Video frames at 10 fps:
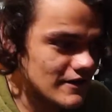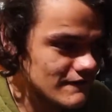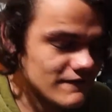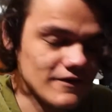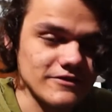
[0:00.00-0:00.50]
I
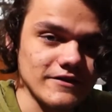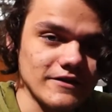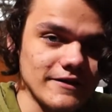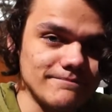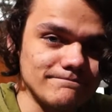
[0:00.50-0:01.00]
fucked that
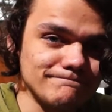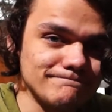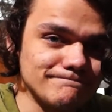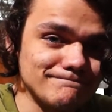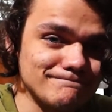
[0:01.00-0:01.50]
up.
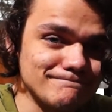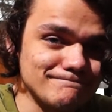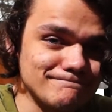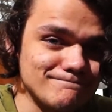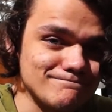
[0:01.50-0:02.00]

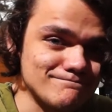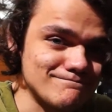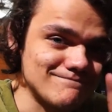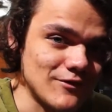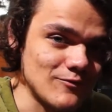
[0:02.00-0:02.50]

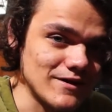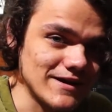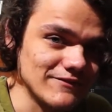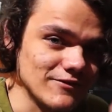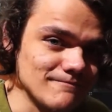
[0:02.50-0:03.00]
But
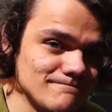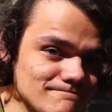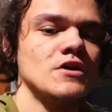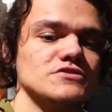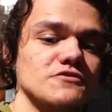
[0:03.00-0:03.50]
whatever.
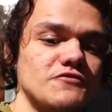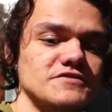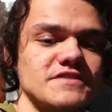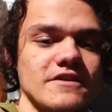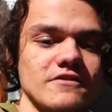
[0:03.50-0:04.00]
So
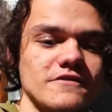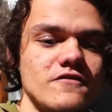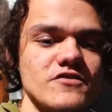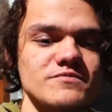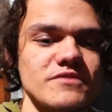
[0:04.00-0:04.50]
first thing I learned
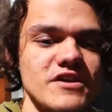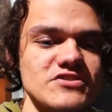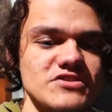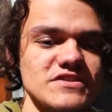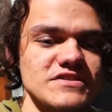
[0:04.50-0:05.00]
from this
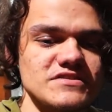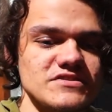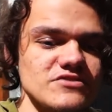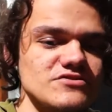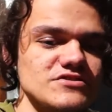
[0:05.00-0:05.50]
project is
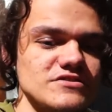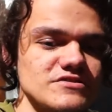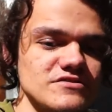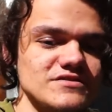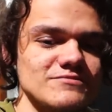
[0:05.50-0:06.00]
you should
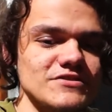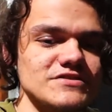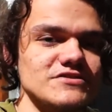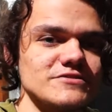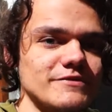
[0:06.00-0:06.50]
do some
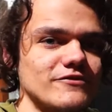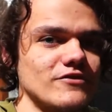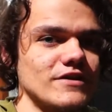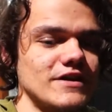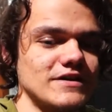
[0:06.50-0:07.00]
research
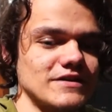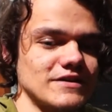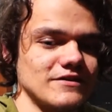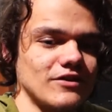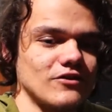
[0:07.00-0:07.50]
beforehand
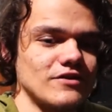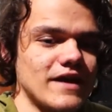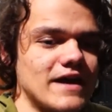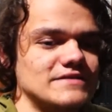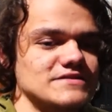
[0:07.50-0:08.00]
and learn
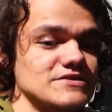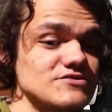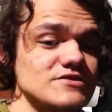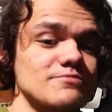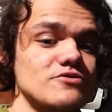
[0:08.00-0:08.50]
how to
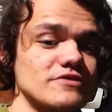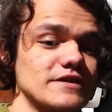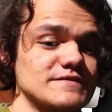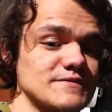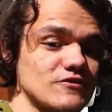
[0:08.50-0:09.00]
use the
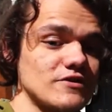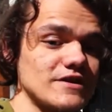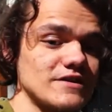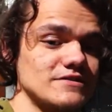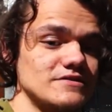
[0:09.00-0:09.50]
programs
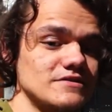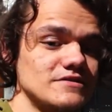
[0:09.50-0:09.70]
beforehand.